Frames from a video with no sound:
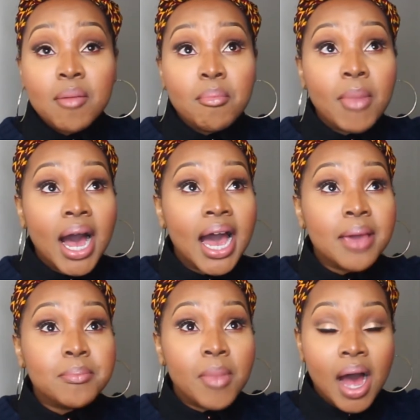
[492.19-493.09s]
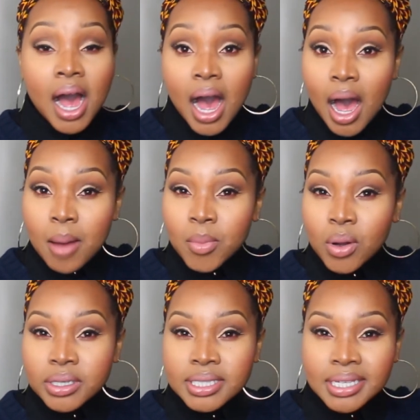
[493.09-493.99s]
my mom
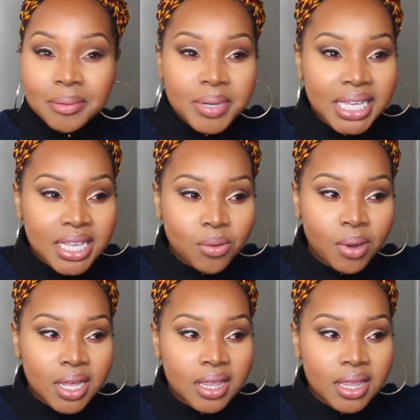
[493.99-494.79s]
or somebody, I think